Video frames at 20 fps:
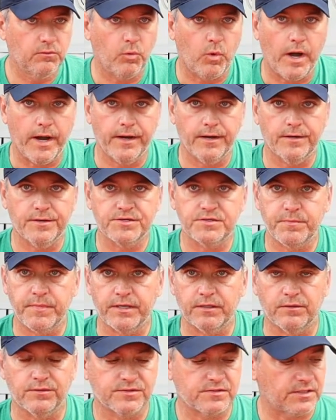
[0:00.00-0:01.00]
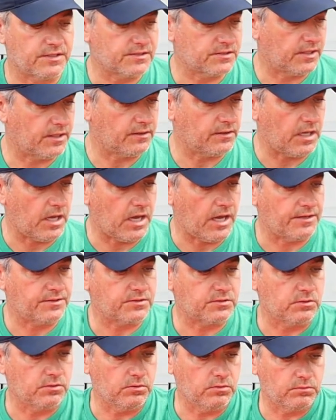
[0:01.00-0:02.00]
Wires, metals, things like that.
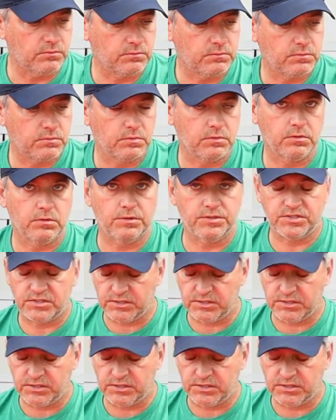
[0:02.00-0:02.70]
So, good